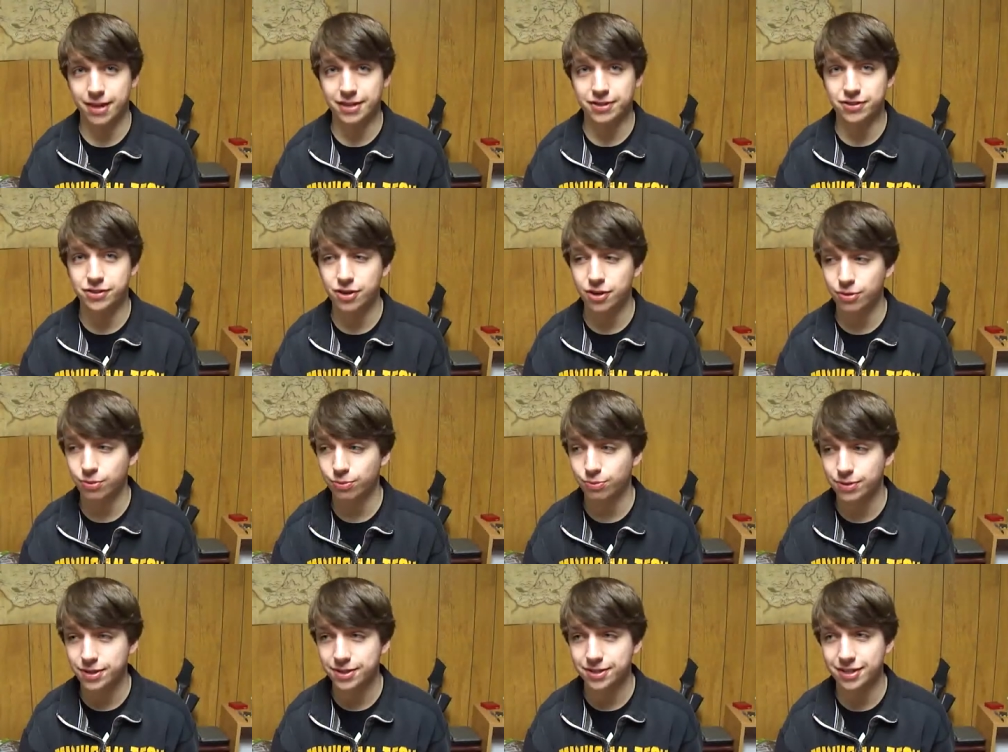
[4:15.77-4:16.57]
That's no
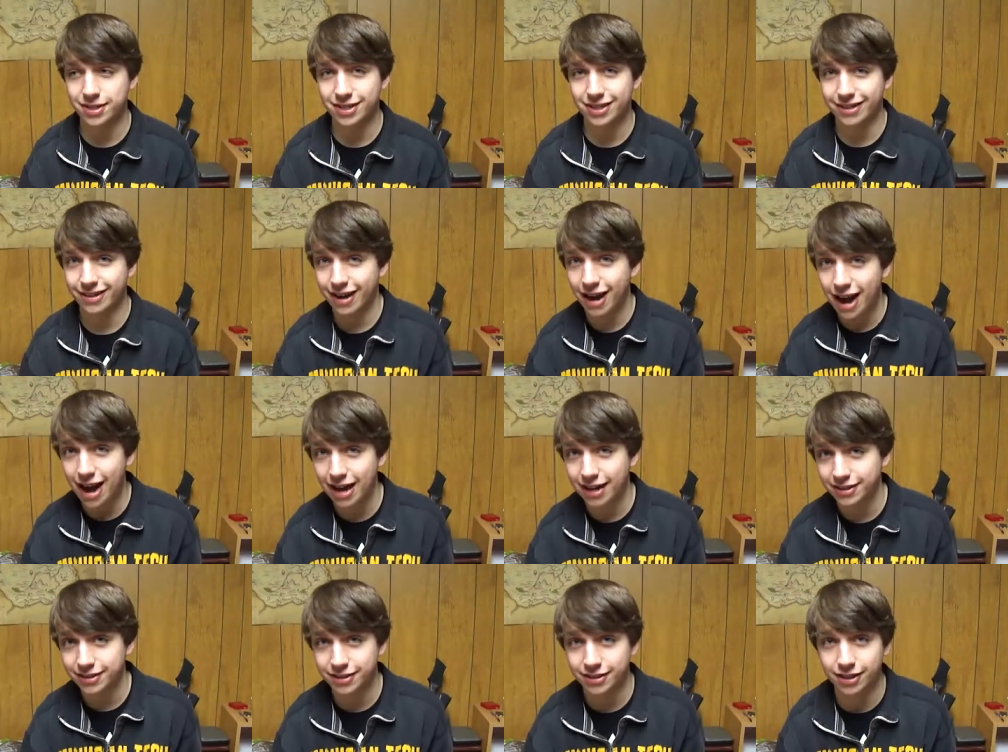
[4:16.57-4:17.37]
reason
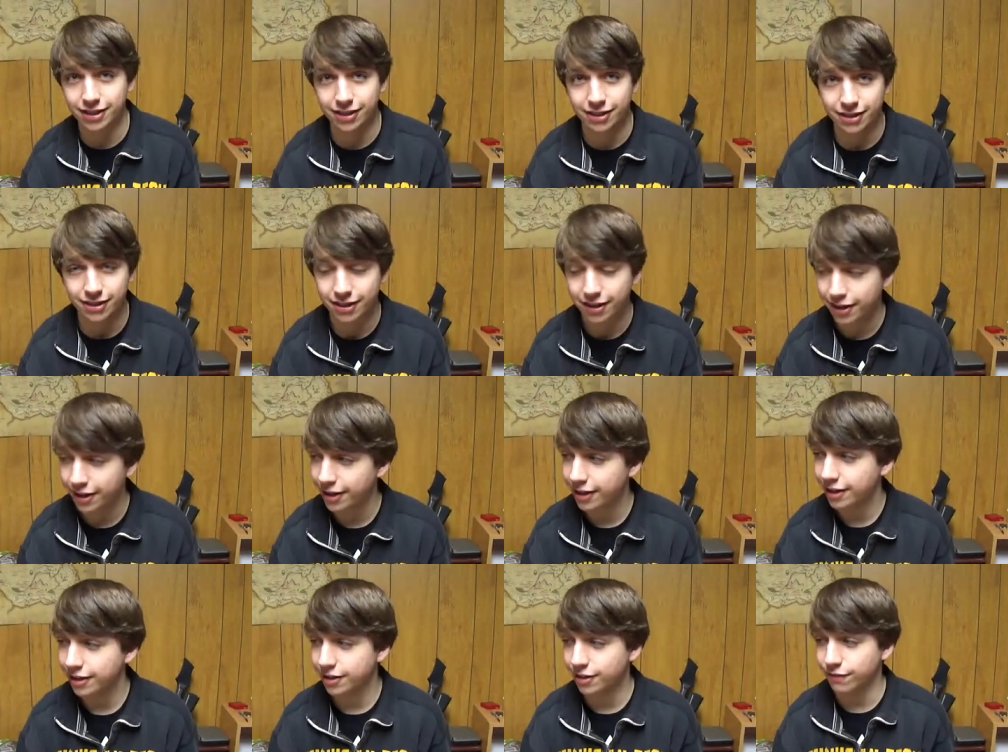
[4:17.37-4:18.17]
not to
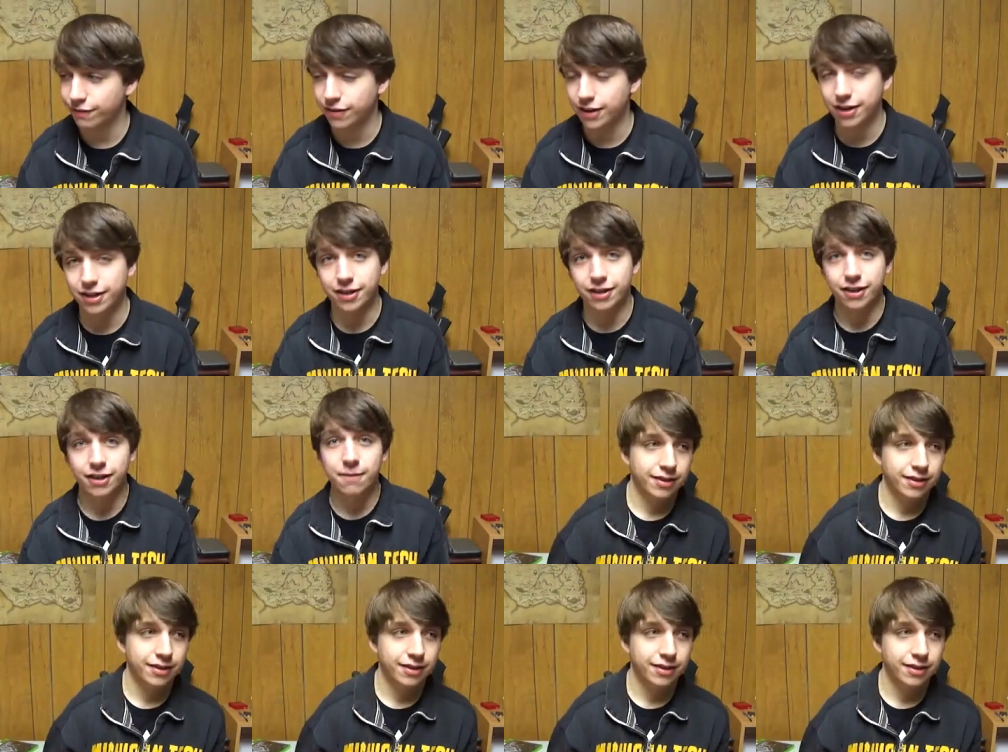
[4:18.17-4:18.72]
to fund.